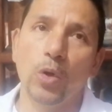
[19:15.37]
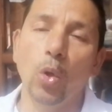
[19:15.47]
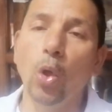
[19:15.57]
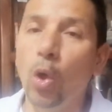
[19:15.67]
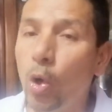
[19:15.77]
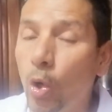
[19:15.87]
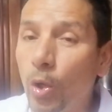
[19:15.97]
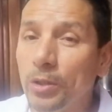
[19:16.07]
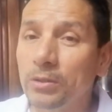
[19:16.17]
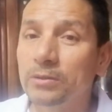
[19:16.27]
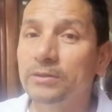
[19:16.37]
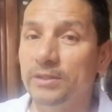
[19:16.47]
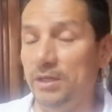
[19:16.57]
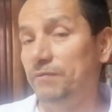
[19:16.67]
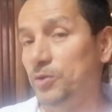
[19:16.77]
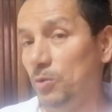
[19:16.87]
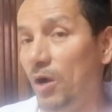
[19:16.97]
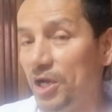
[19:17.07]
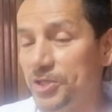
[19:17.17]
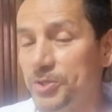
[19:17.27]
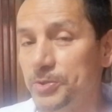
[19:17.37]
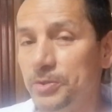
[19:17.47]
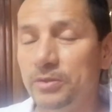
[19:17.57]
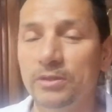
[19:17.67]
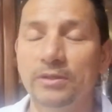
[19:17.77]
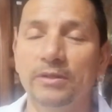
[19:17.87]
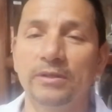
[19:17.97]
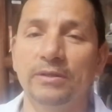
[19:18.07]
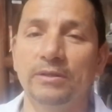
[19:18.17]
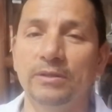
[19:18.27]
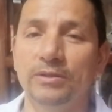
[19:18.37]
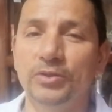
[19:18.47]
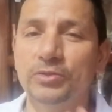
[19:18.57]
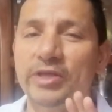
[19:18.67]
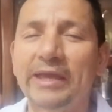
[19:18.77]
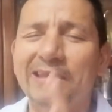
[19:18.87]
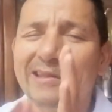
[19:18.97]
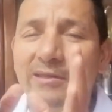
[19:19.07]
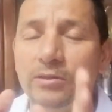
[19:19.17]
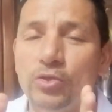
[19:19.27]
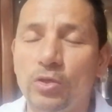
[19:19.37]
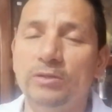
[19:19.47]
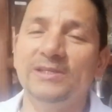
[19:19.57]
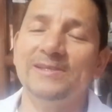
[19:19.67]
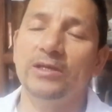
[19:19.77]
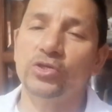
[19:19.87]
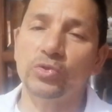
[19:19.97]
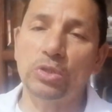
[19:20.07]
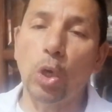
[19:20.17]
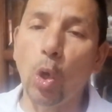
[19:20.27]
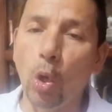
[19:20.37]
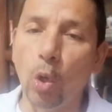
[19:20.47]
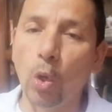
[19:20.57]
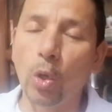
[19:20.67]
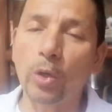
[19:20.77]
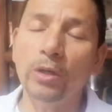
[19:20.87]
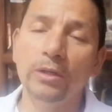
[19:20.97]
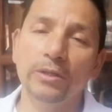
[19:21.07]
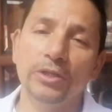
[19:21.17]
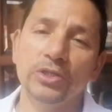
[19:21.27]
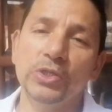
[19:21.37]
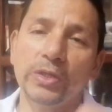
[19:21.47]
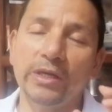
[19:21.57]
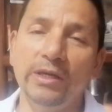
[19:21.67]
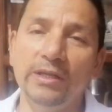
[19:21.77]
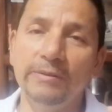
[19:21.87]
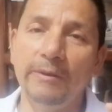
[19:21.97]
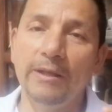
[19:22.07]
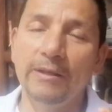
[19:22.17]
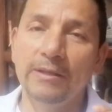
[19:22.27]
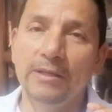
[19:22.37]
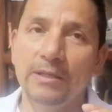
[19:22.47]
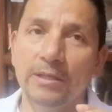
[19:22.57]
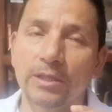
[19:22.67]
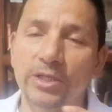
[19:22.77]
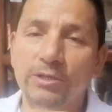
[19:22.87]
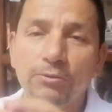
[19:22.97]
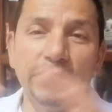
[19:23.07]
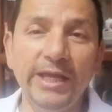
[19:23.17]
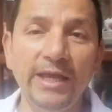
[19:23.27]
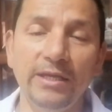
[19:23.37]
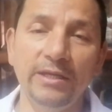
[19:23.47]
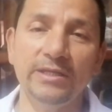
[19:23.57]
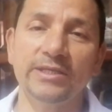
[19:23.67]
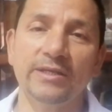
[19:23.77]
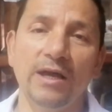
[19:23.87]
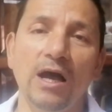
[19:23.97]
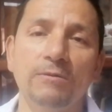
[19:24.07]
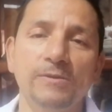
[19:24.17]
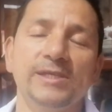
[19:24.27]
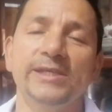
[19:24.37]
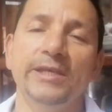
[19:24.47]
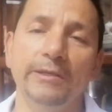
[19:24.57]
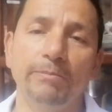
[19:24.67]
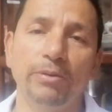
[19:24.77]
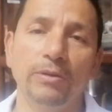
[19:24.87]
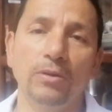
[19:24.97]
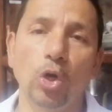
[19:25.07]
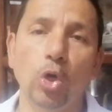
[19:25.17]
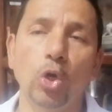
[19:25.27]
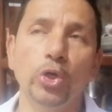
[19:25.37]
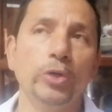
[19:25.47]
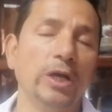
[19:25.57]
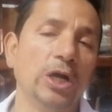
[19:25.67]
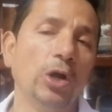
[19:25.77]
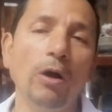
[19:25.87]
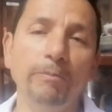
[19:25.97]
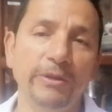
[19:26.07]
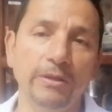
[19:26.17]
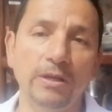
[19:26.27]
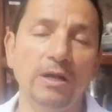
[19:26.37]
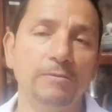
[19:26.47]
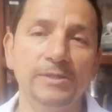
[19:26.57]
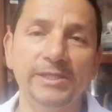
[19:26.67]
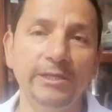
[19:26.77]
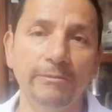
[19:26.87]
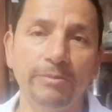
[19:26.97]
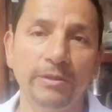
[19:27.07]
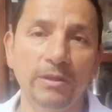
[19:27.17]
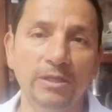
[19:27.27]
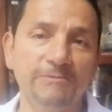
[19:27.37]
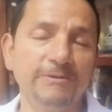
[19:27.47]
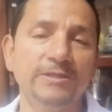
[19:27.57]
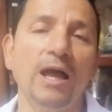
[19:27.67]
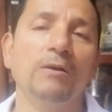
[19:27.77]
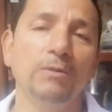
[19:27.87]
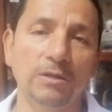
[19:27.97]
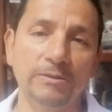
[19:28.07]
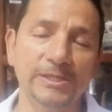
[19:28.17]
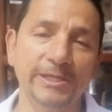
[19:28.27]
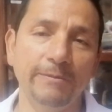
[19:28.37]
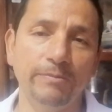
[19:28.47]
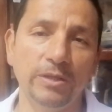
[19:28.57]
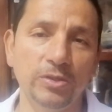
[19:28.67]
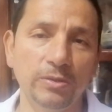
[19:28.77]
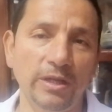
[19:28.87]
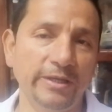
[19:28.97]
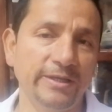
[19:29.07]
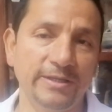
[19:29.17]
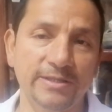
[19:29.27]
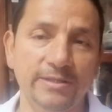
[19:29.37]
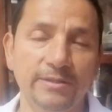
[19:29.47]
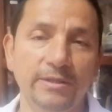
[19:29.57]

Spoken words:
Or, if you want to, you take your decision. Or you can create a recipe, or you can copy a recipe, a spectacular recipe that you like it.